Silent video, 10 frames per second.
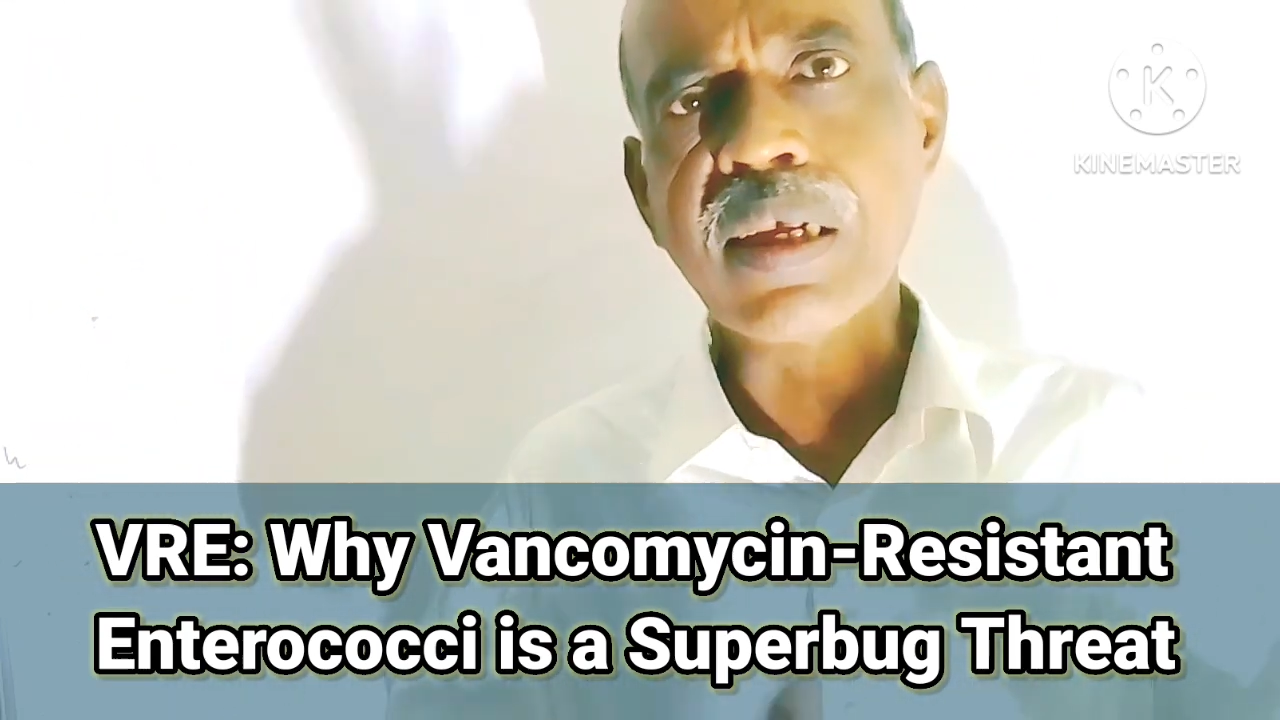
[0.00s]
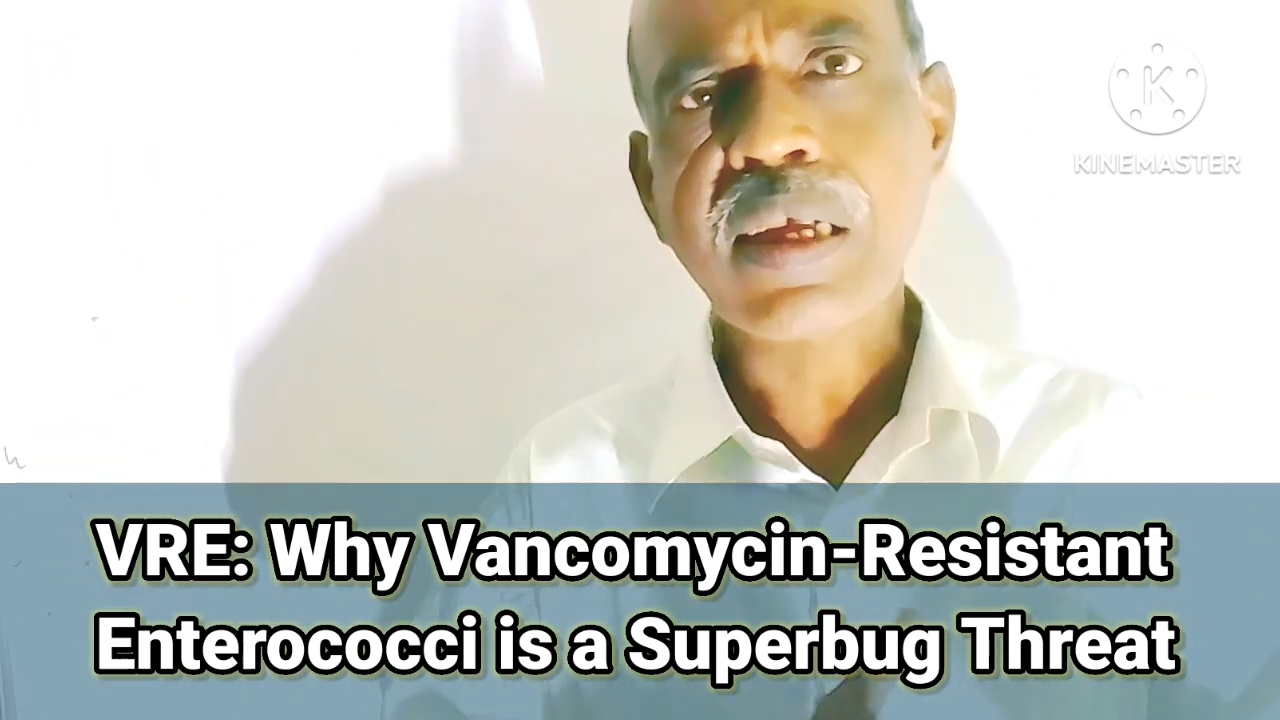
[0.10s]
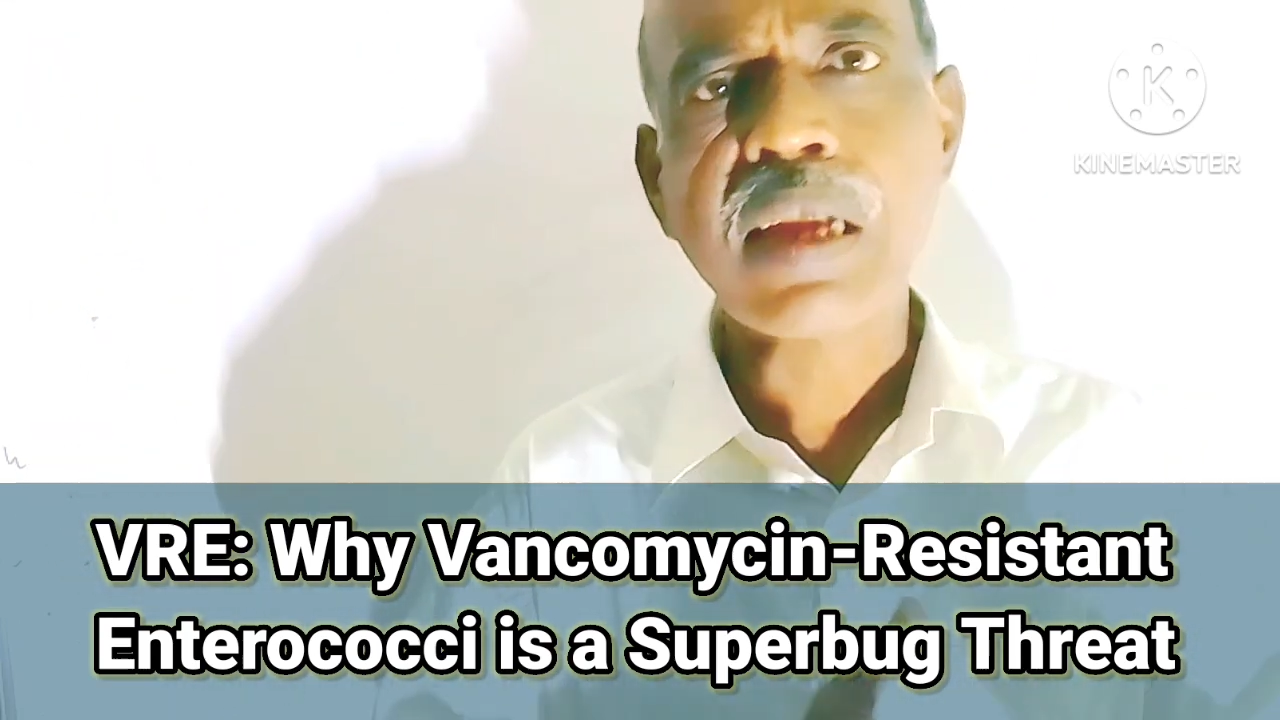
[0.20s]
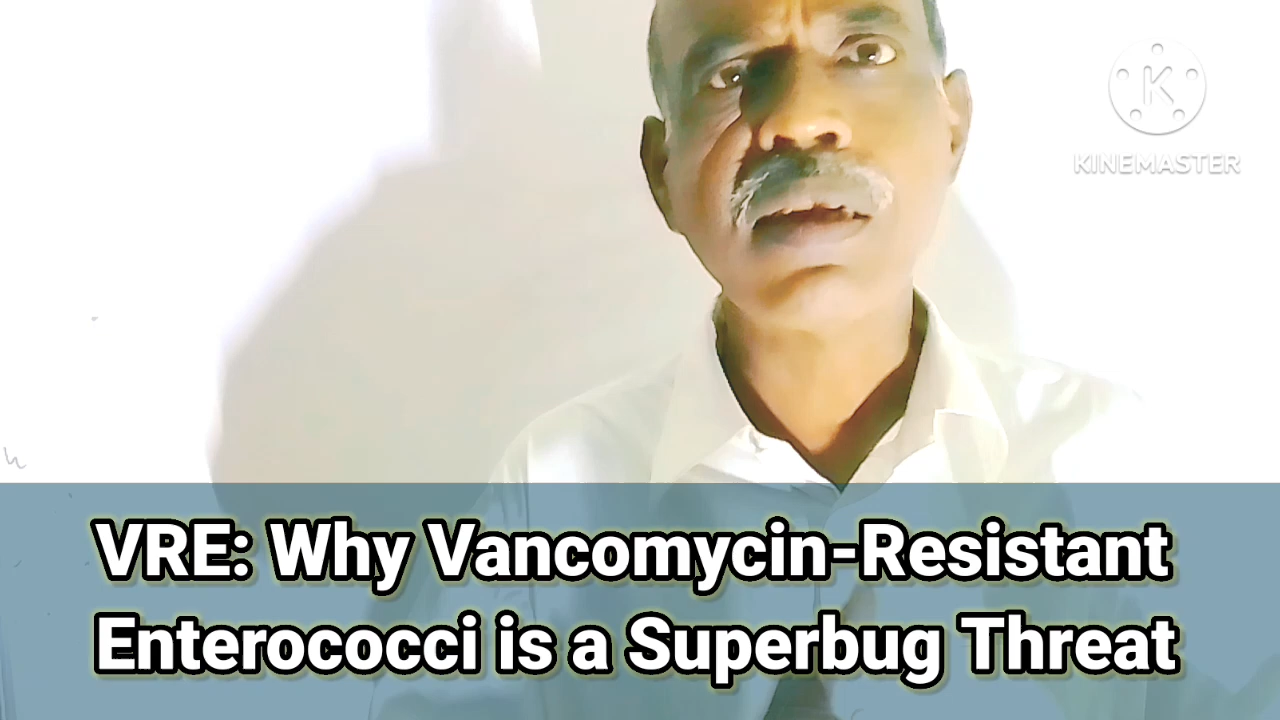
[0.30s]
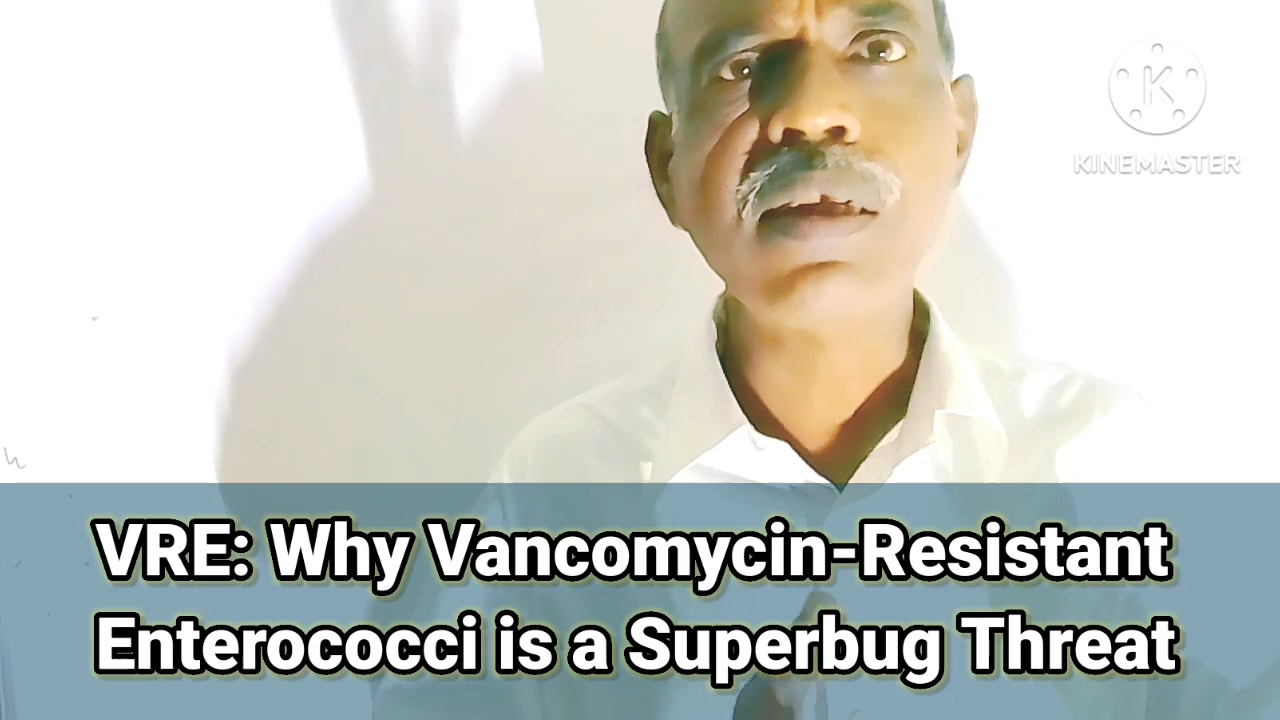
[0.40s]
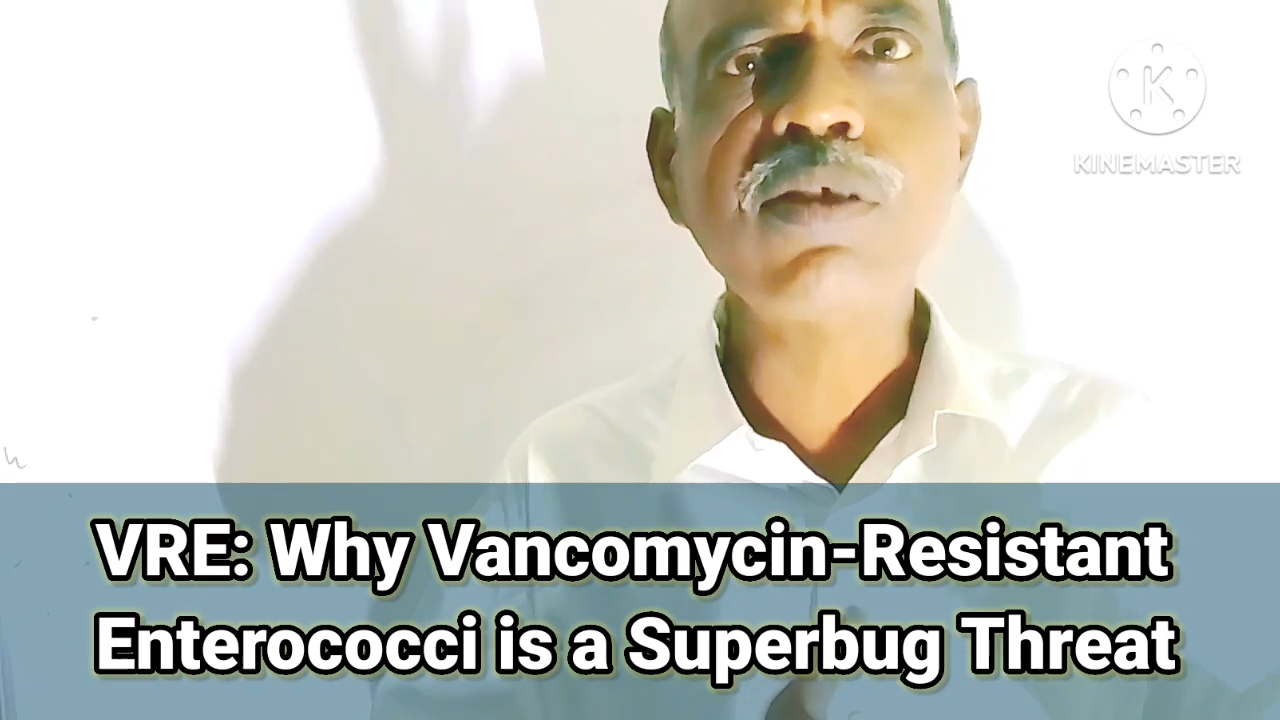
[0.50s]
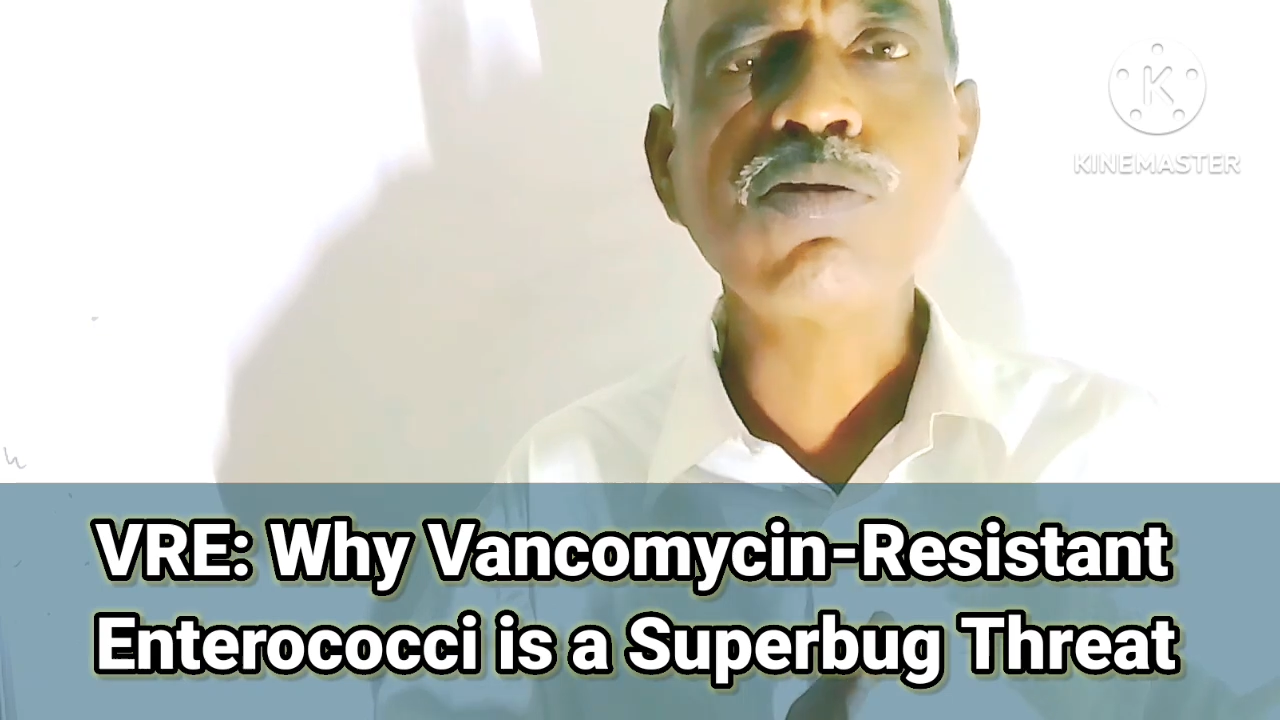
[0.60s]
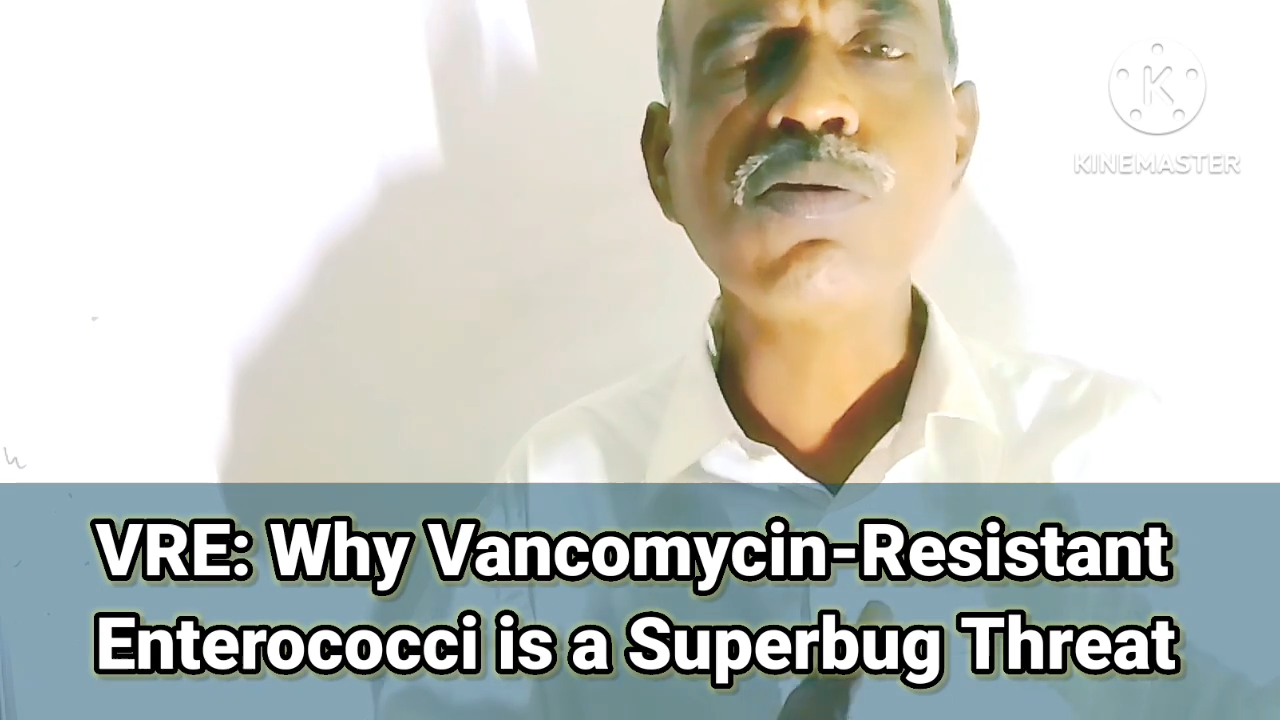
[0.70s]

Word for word: it can lead